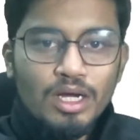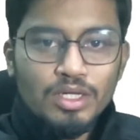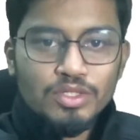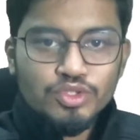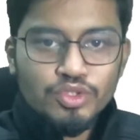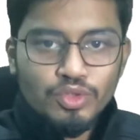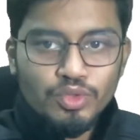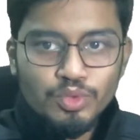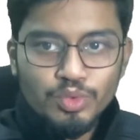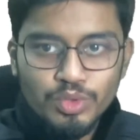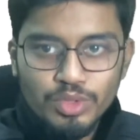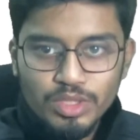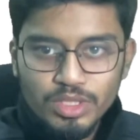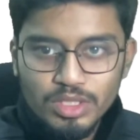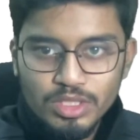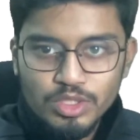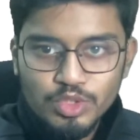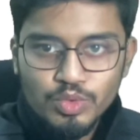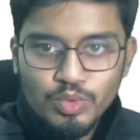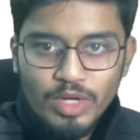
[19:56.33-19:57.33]
So
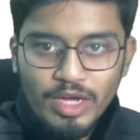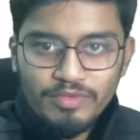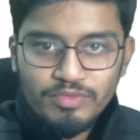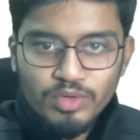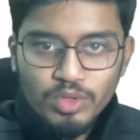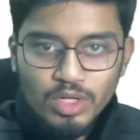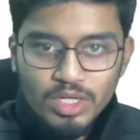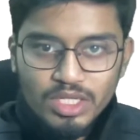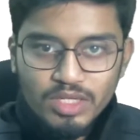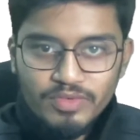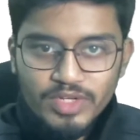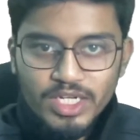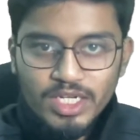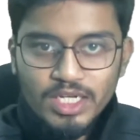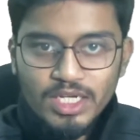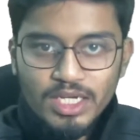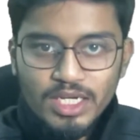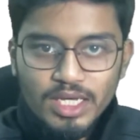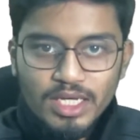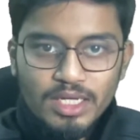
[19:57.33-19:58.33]
you have not given
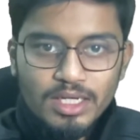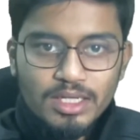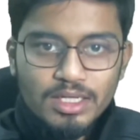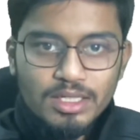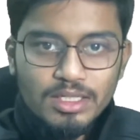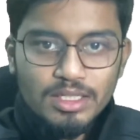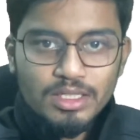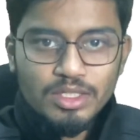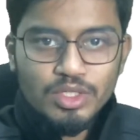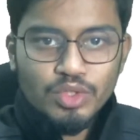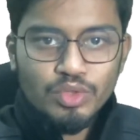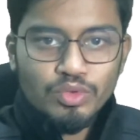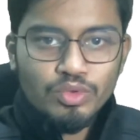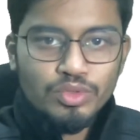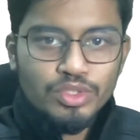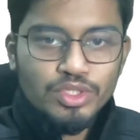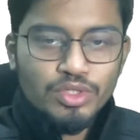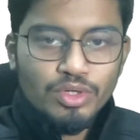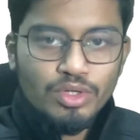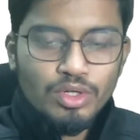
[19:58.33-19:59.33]
any link
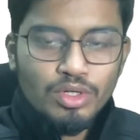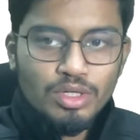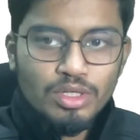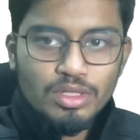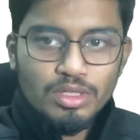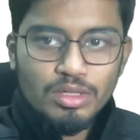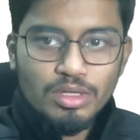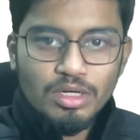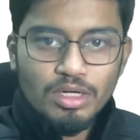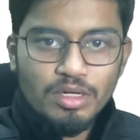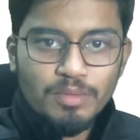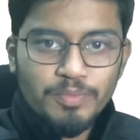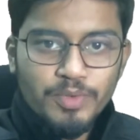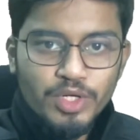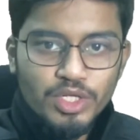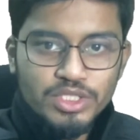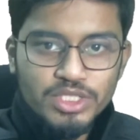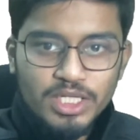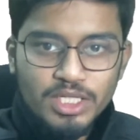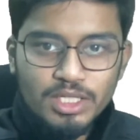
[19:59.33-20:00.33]
to your
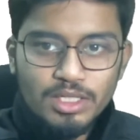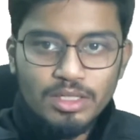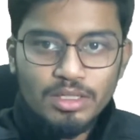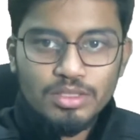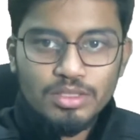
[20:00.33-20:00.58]
project.